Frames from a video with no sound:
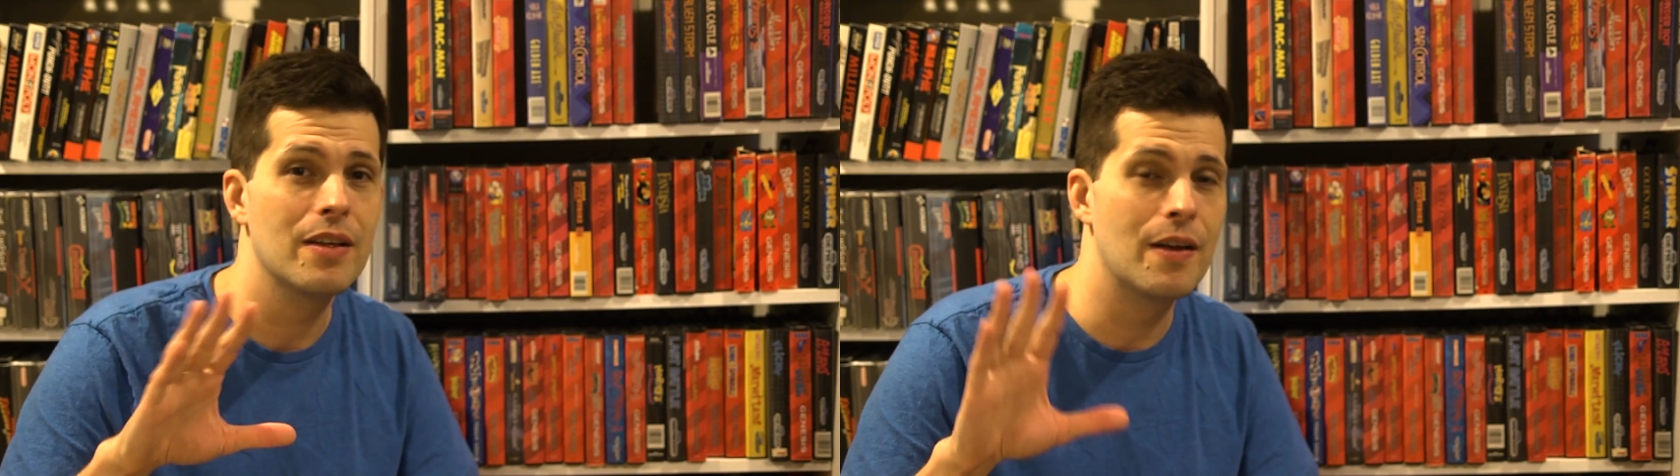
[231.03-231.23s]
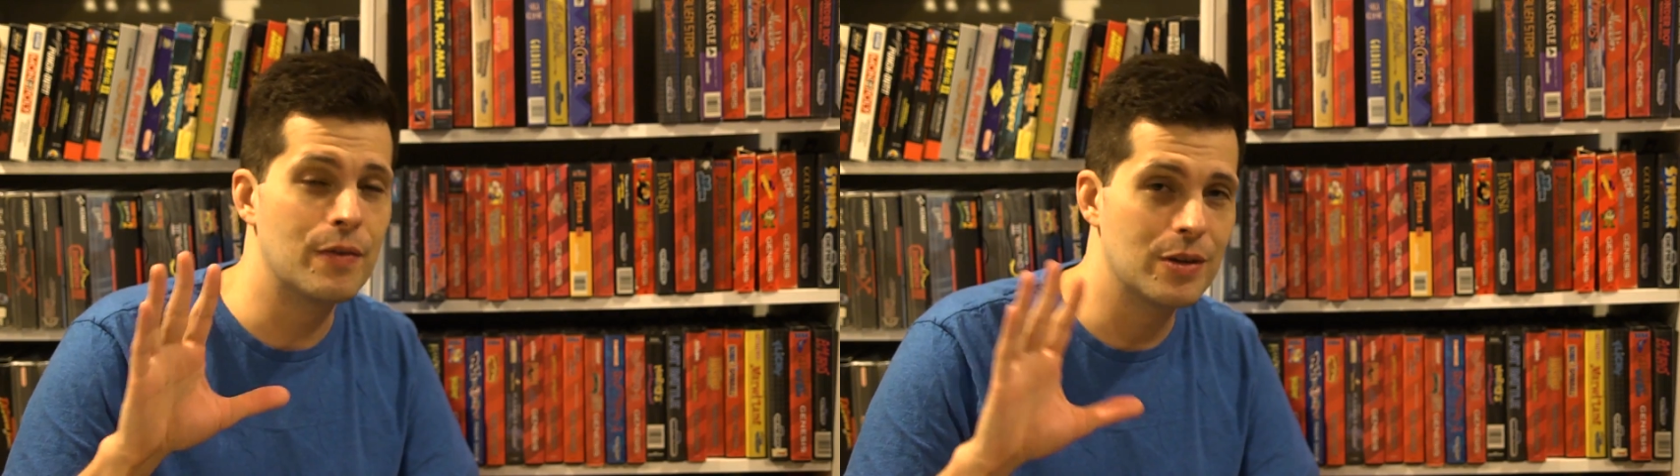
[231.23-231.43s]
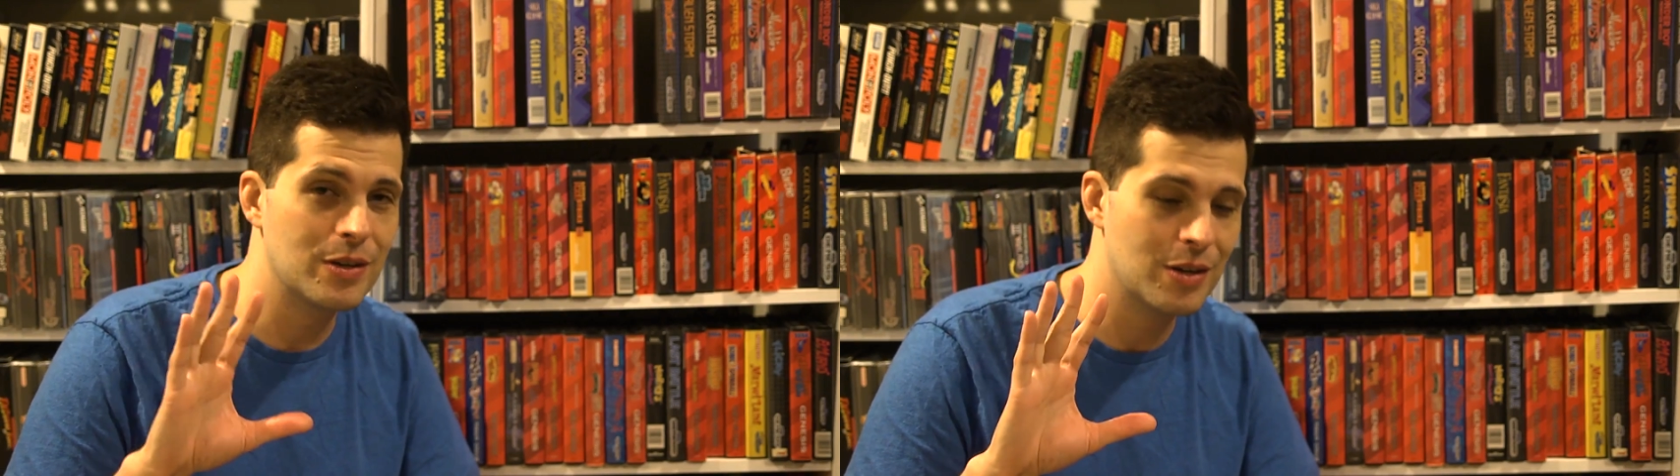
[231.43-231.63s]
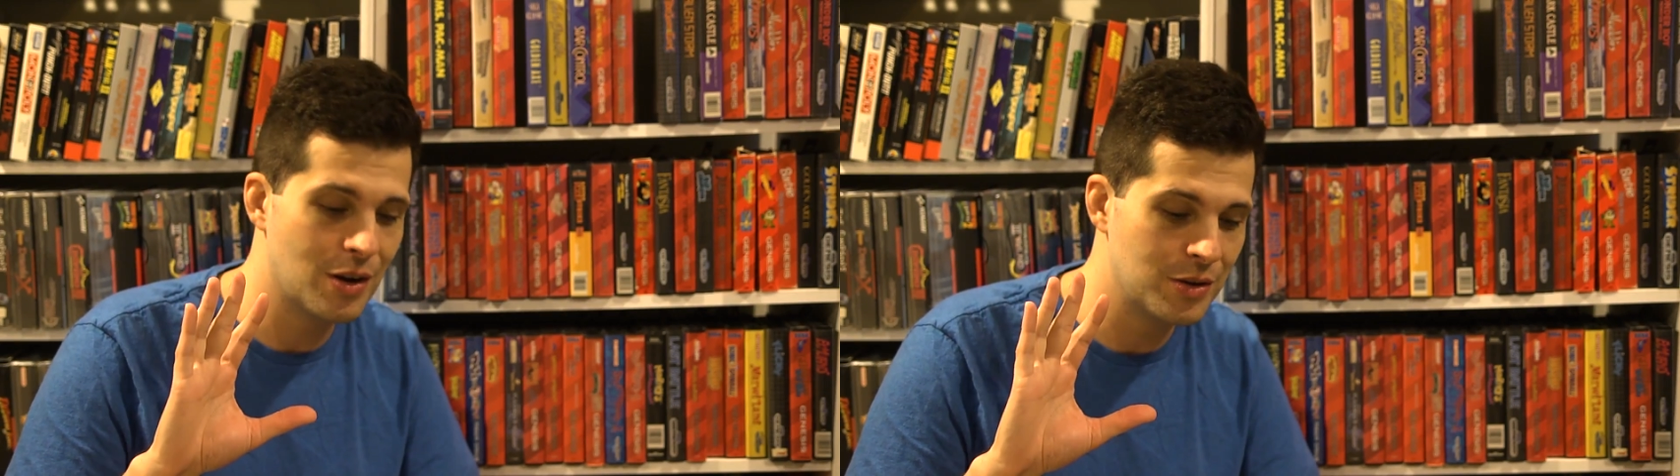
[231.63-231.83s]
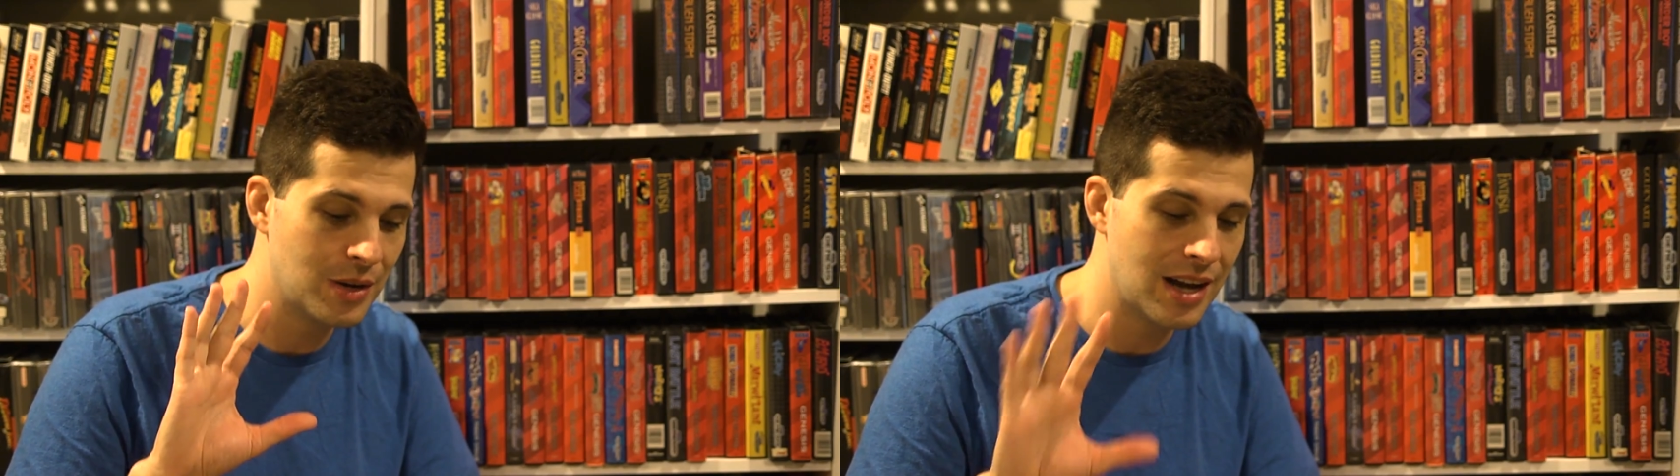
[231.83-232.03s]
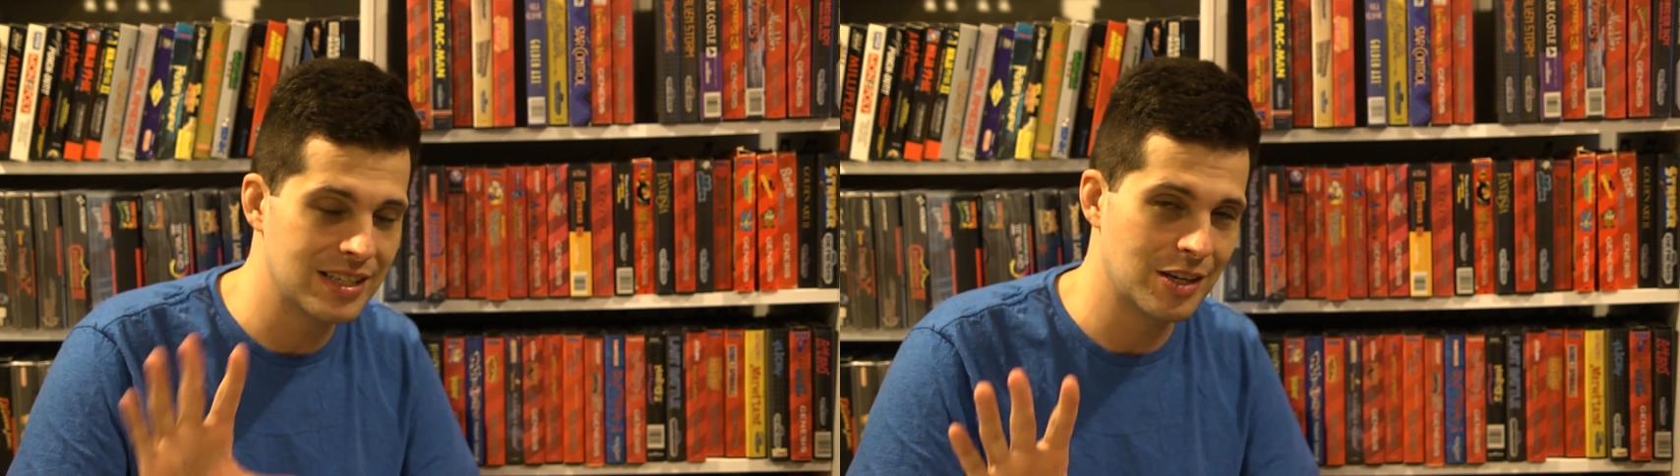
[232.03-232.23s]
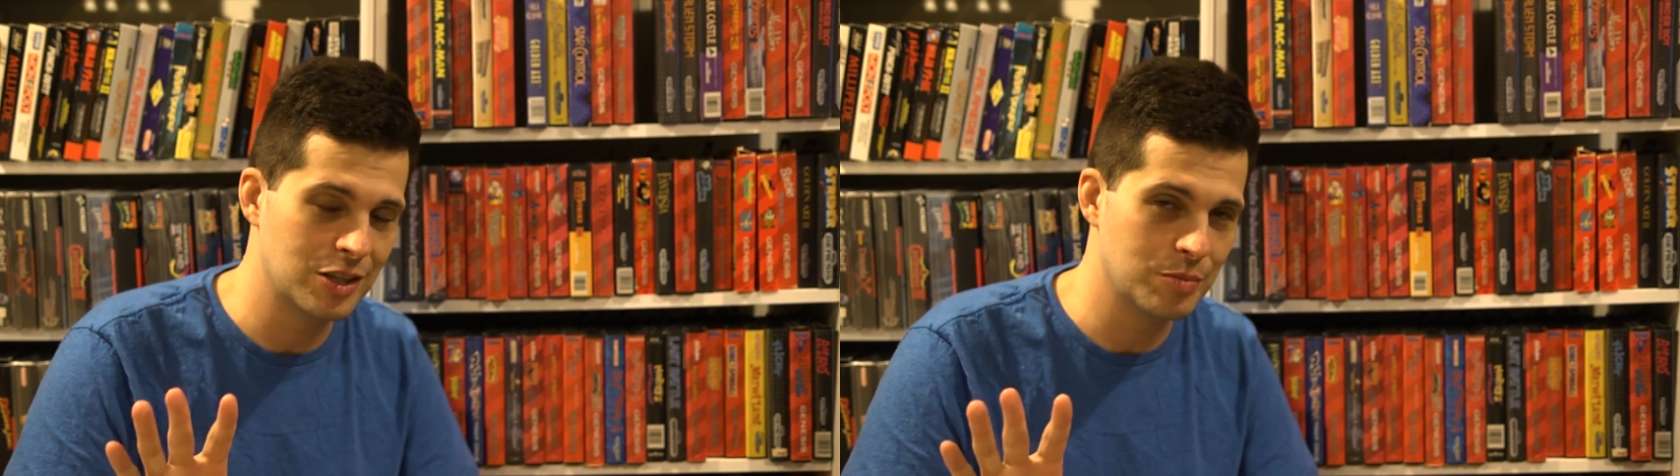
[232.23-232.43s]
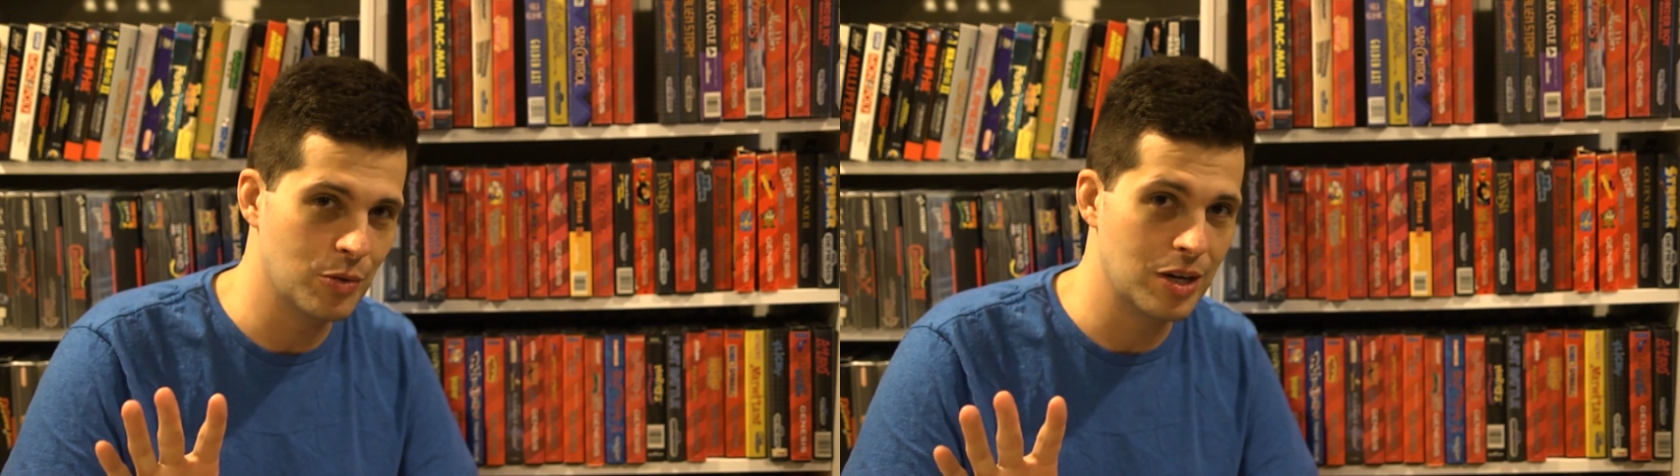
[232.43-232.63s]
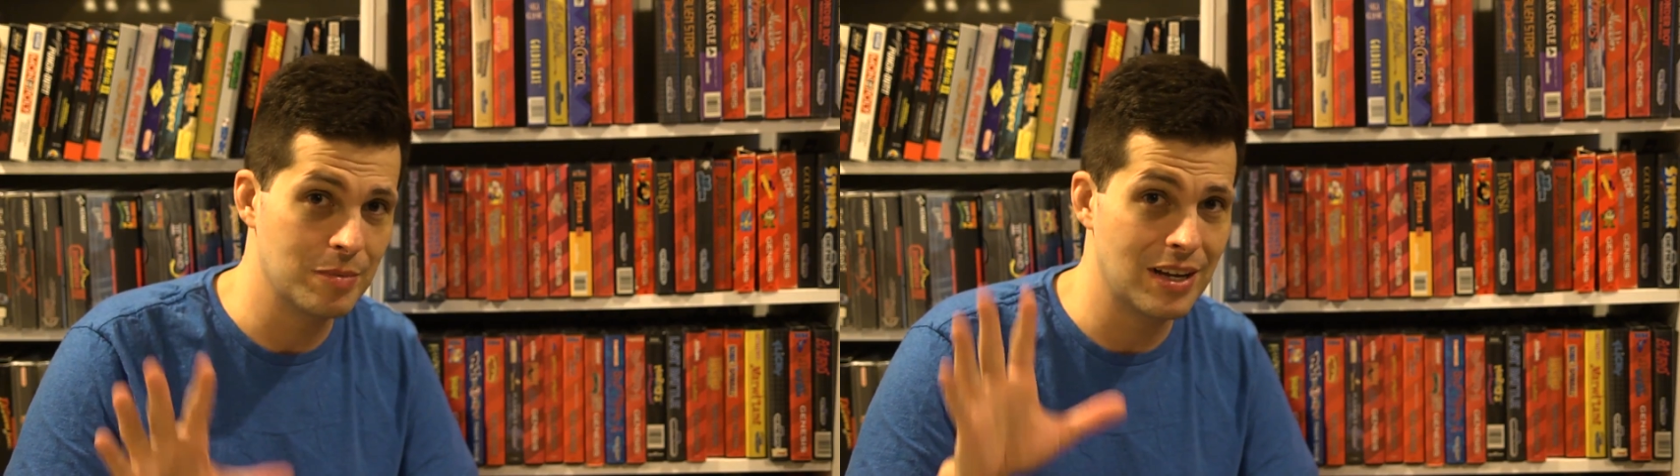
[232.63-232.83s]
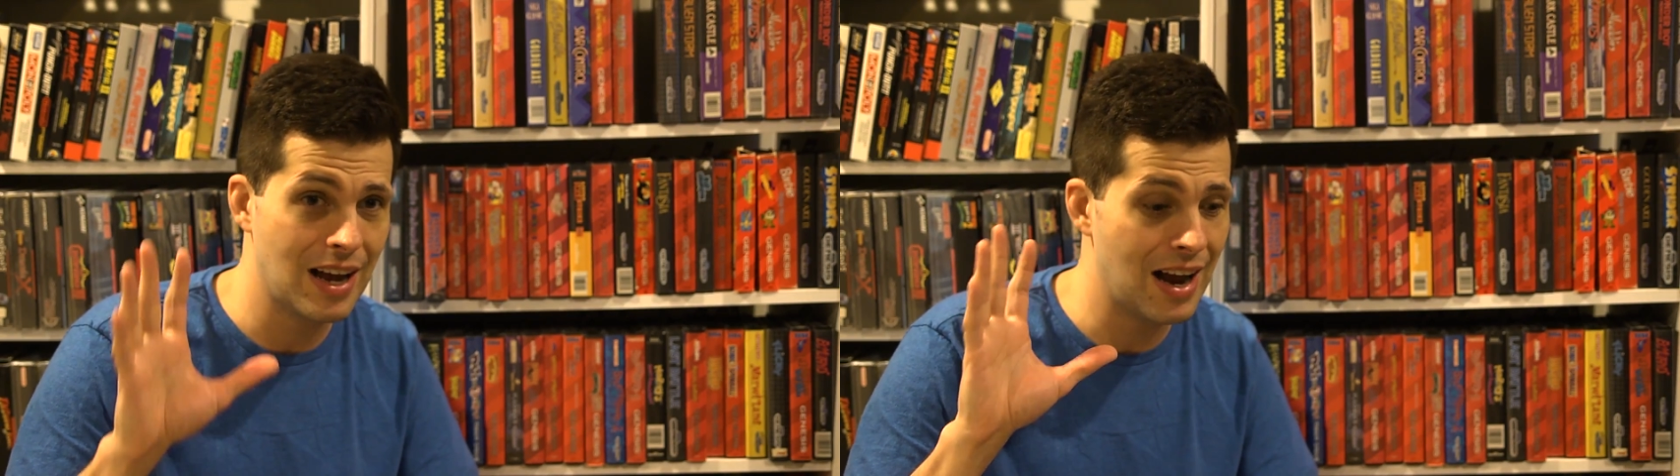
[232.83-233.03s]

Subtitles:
if you know, you guys that are supporting me,